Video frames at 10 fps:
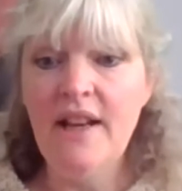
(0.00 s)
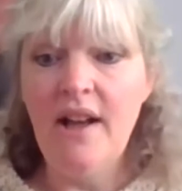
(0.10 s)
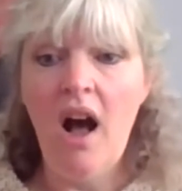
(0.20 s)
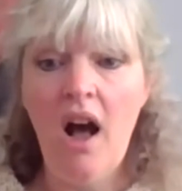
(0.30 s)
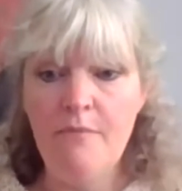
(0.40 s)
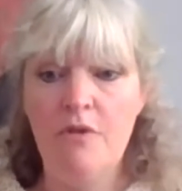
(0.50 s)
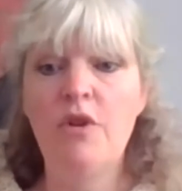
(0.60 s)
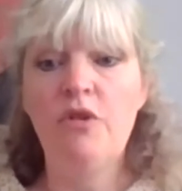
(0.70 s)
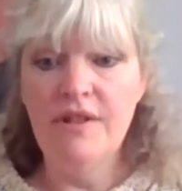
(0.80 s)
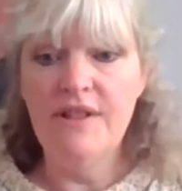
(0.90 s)
in a I'm
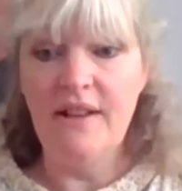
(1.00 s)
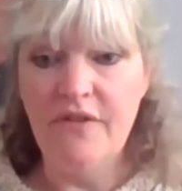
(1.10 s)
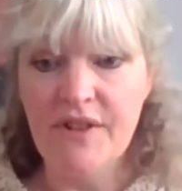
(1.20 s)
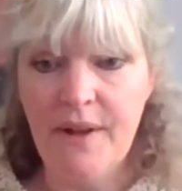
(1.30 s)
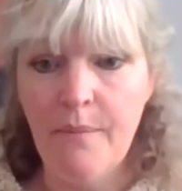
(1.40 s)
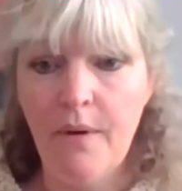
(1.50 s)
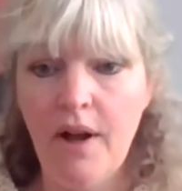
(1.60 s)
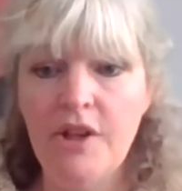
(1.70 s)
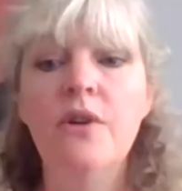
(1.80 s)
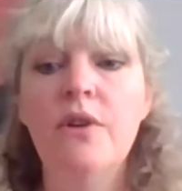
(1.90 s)
recruiting for
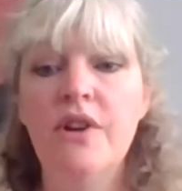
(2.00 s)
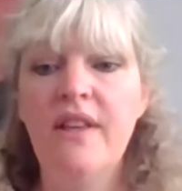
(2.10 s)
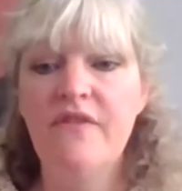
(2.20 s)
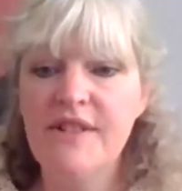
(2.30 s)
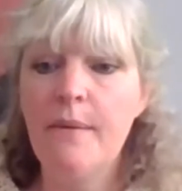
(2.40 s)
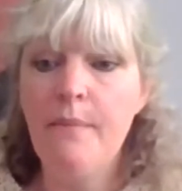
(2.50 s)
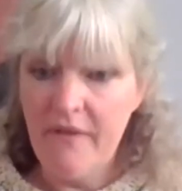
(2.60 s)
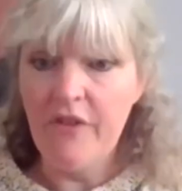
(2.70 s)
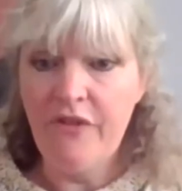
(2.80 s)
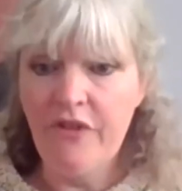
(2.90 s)
someone, you're looking for
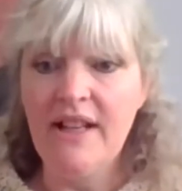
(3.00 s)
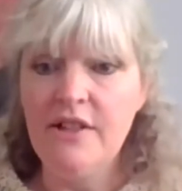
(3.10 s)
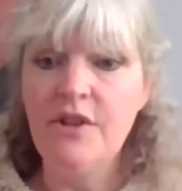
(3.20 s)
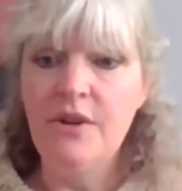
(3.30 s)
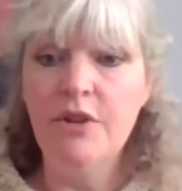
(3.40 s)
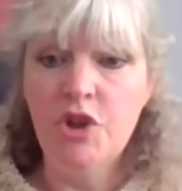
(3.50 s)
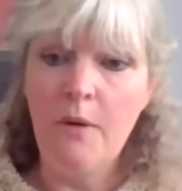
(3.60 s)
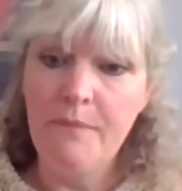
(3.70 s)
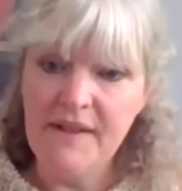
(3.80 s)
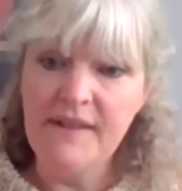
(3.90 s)
someone for free to do a
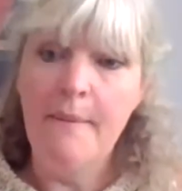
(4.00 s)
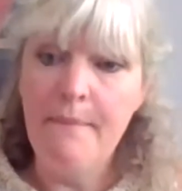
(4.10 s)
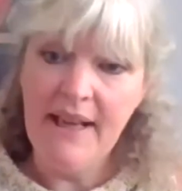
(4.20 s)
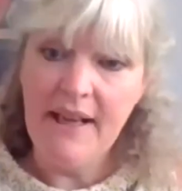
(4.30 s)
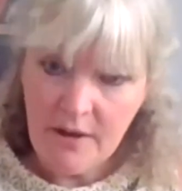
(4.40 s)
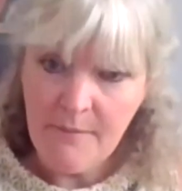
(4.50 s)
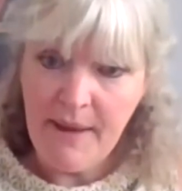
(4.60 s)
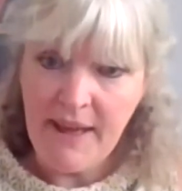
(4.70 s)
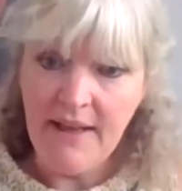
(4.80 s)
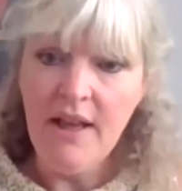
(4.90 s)
job that somebody could have
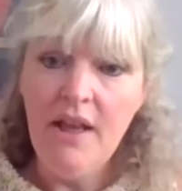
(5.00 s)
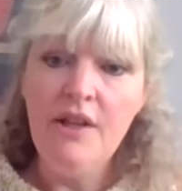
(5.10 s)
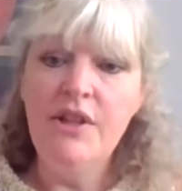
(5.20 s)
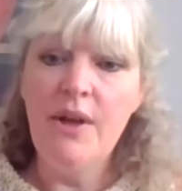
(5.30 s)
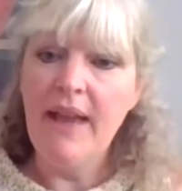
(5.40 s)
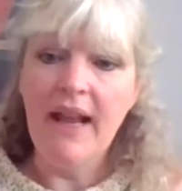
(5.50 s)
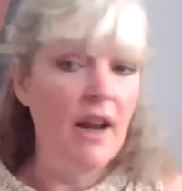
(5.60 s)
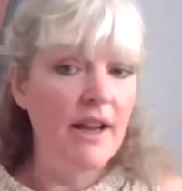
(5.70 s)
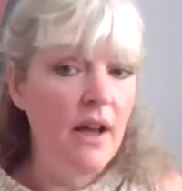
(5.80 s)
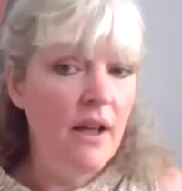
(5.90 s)
been doing.
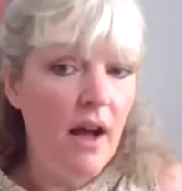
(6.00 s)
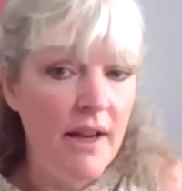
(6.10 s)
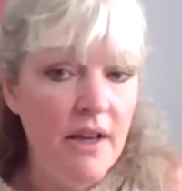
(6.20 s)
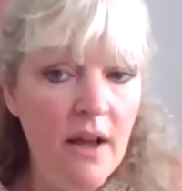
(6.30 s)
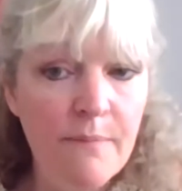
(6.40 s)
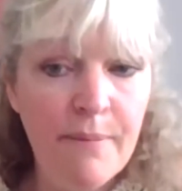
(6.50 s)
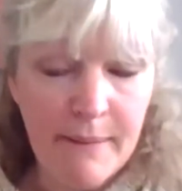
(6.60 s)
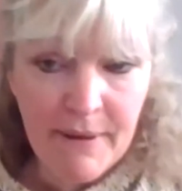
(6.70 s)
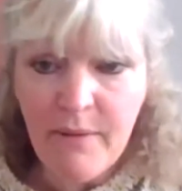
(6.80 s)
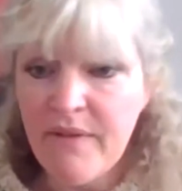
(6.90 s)
And I know
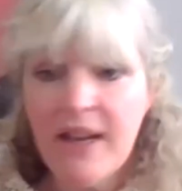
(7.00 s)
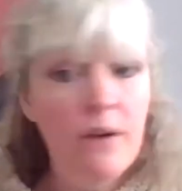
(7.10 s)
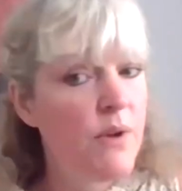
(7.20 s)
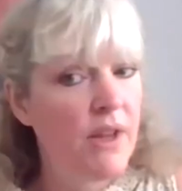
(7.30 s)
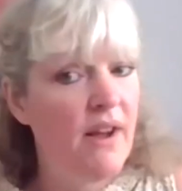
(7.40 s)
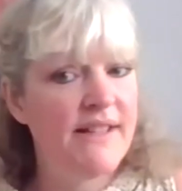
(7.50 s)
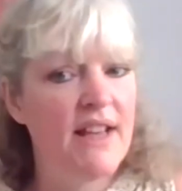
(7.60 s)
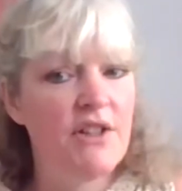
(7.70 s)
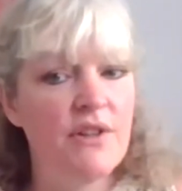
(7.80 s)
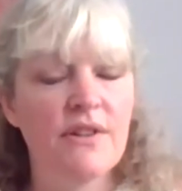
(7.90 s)
people within
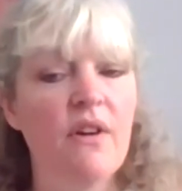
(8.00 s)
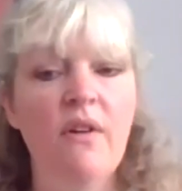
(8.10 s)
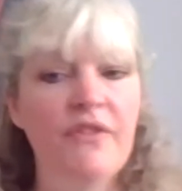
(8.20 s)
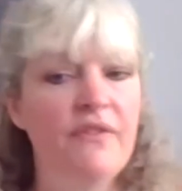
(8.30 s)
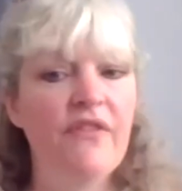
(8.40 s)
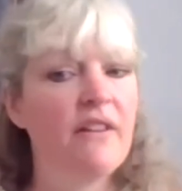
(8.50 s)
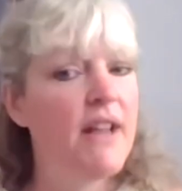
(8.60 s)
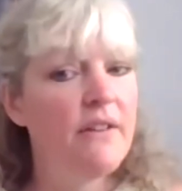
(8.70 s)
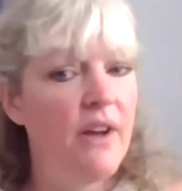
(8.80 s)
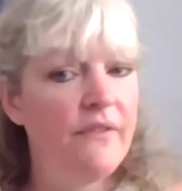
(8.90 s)
organizations are often very
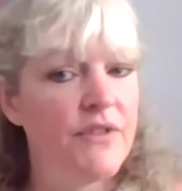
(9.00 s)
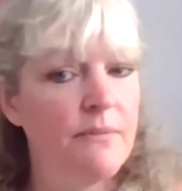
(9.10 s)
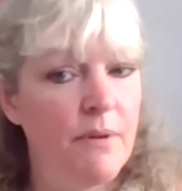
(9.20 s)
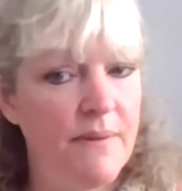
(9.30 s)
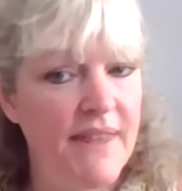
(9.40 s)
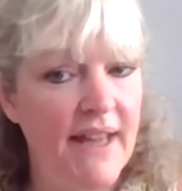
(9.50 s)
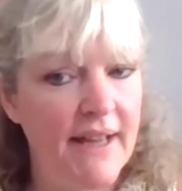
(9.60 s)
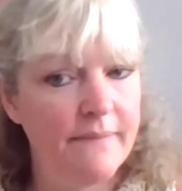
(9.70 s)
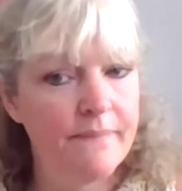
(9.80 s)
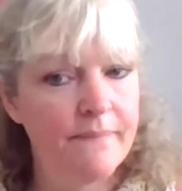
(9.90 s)
uncomfortable with that.